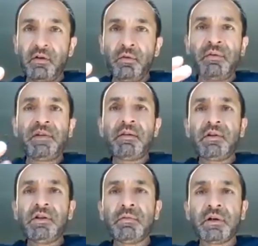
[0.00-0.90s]
We've
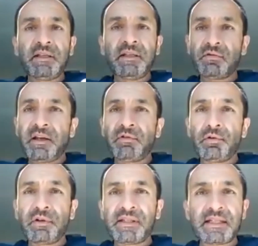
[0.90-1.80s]
given you money to
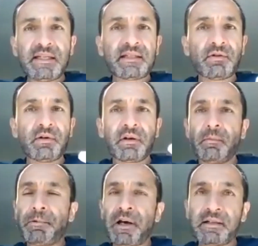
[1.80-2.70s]
recruit a CISO, a
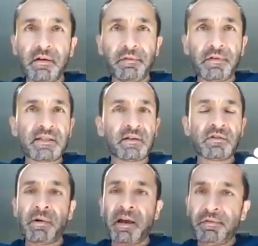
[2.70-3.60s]
compliance officer,
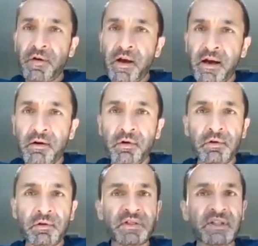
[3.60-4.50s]
to buy
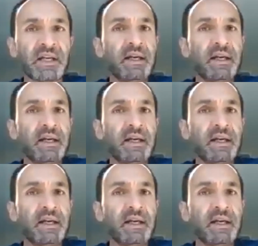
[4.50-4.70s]
firewalls,